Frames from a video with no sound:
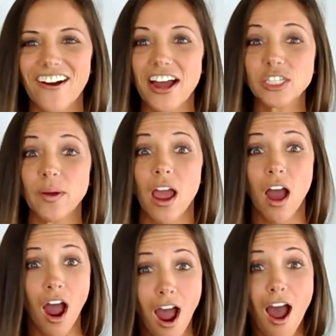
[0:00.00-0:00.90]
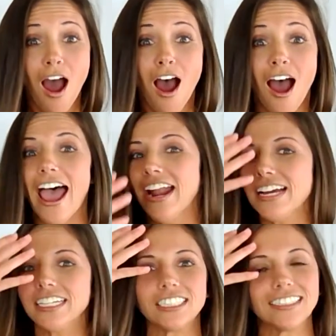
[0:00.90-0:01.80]
I just went, "Oh!" And
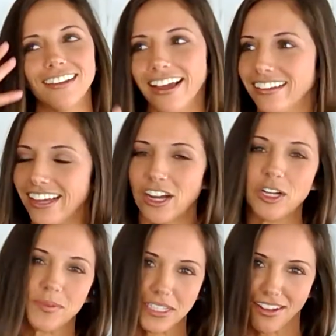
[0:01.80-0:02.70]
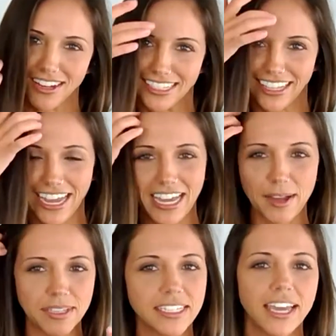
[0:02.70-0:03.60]
I just like I almost lost it. Like I
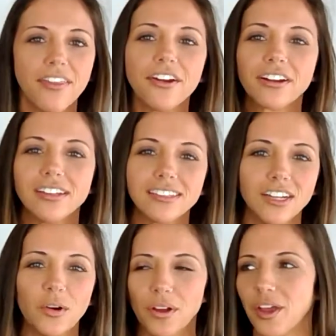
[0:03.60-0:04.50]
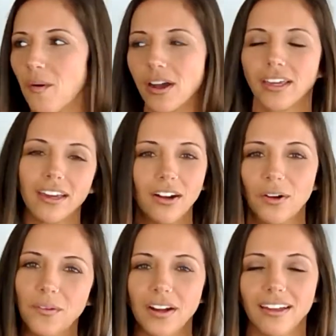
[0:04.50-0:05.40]
kept it together because we're like walking, and I
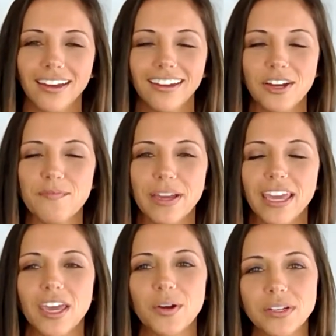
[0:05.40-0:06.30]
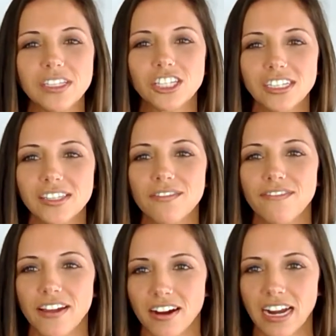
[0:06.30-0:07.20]
don't want to but it was just a
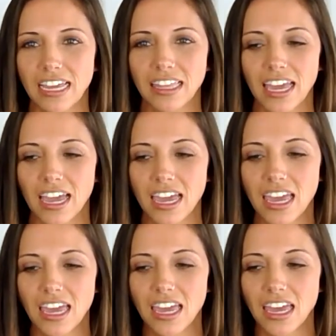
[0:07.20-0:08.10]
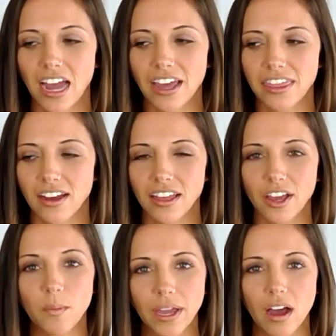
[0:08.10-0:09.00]
very I thought like,
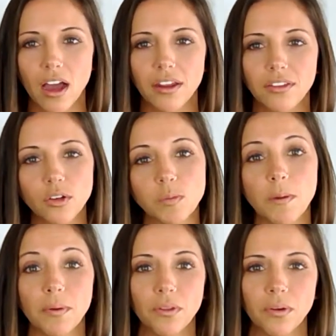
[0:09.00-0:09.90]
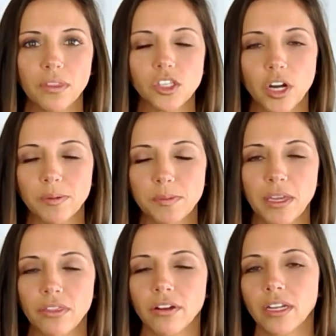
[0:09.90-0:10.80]
"Oh my God, those people know what the stripes
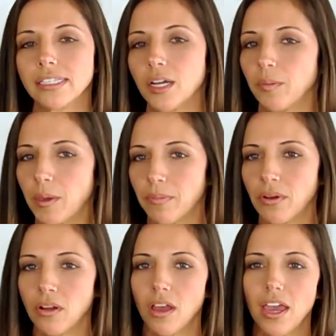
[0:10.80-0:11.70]
mean. They're going to tell people."